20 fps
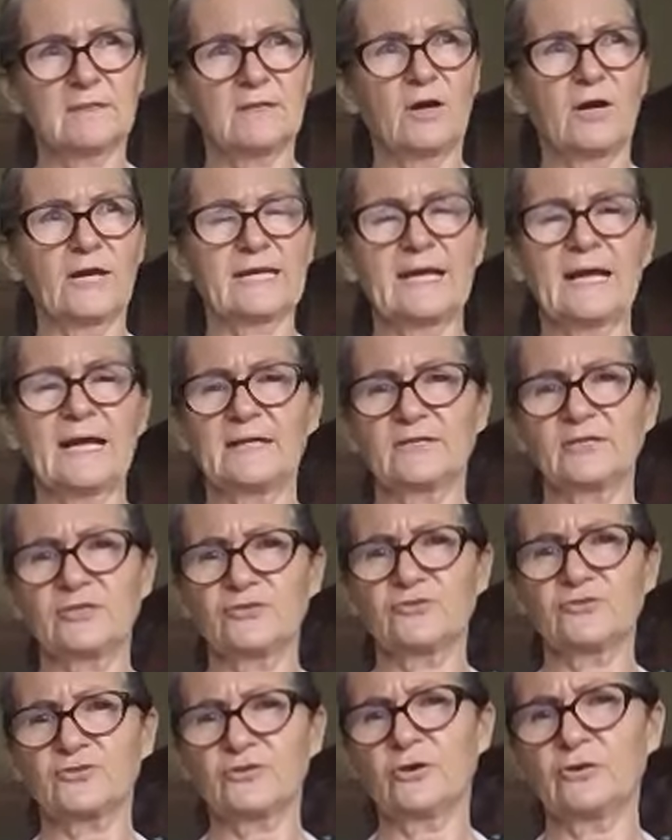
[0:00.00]
I can't
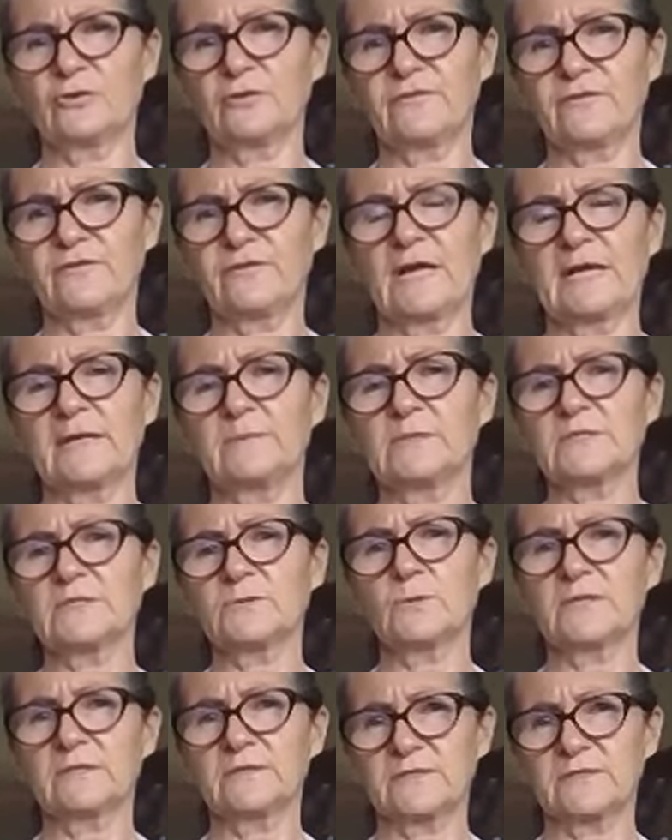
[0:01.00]
control the flame as
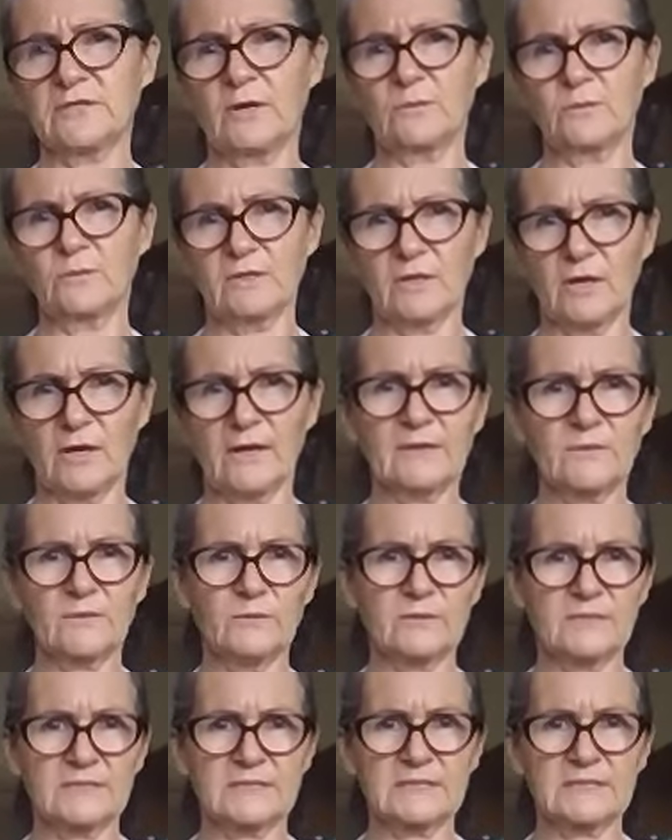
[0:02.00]
well as I would like
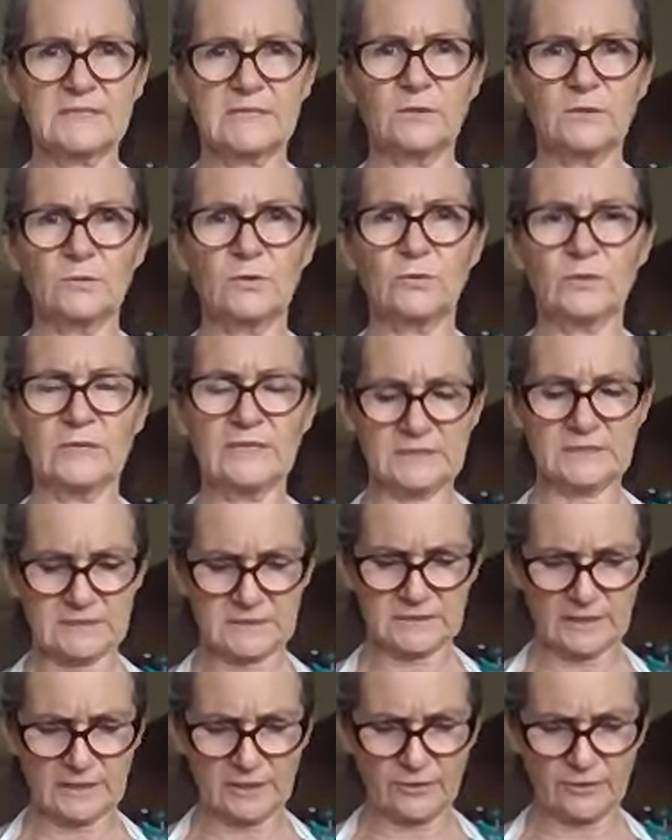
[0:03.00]
with this little cooking
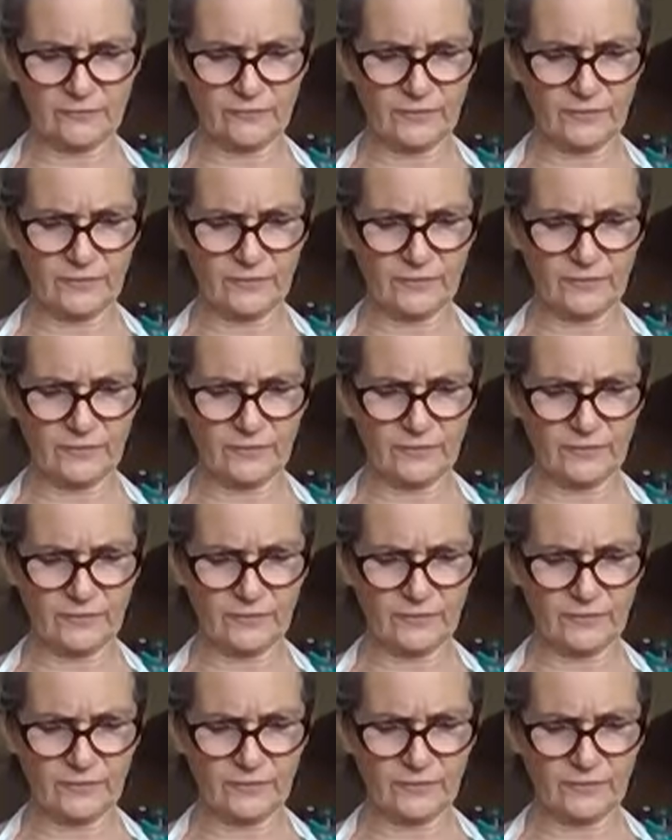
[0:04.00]
stove,